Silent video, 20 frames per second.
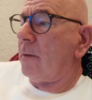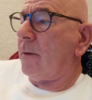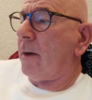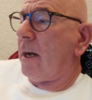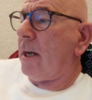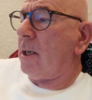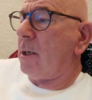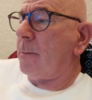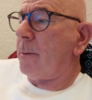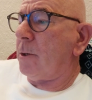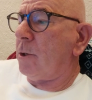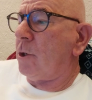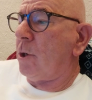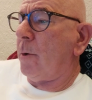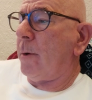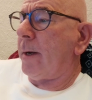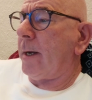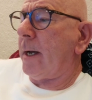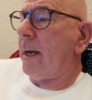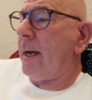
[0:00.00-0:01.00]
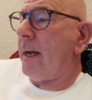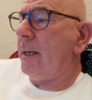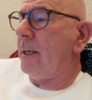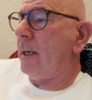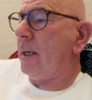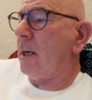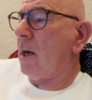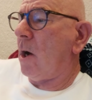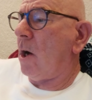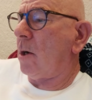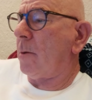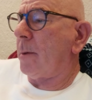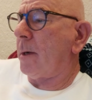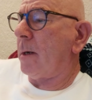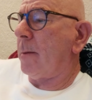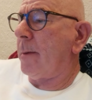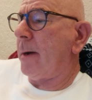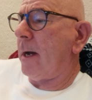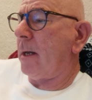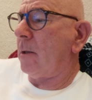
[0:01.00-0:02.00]
of age, but during a heated
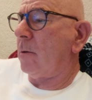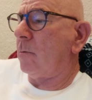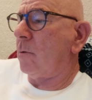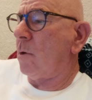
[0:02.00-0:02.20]
argument about the